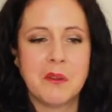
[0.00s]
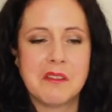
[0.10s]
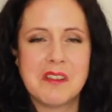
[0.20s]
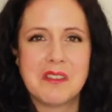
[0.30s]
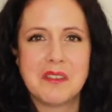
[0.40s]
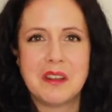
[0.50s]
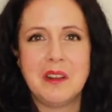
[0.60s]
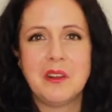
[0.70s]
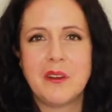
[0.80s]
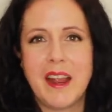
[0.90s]
if it's
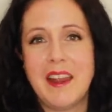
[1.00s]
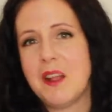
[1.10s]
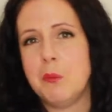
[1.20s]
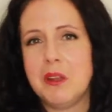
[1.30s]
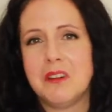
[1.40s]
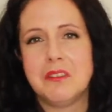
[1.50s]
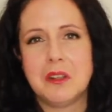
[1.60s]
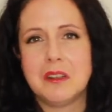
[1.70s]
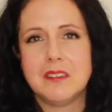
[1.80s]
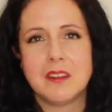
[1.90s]
still creating a
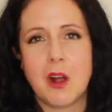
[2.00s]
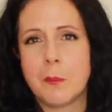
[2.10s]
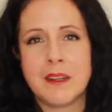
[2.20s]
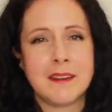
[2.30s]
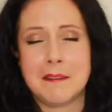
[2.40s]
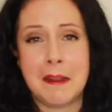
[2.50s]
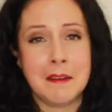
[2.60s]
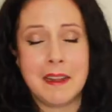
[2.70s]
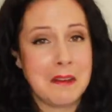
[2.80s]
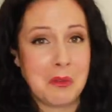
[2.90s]
beautiful garment,
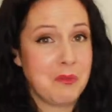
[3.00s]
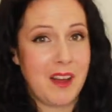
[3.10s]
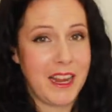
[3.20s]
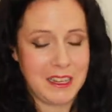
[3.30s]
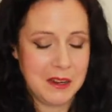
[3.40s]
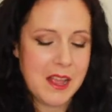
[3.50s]
then it's fine.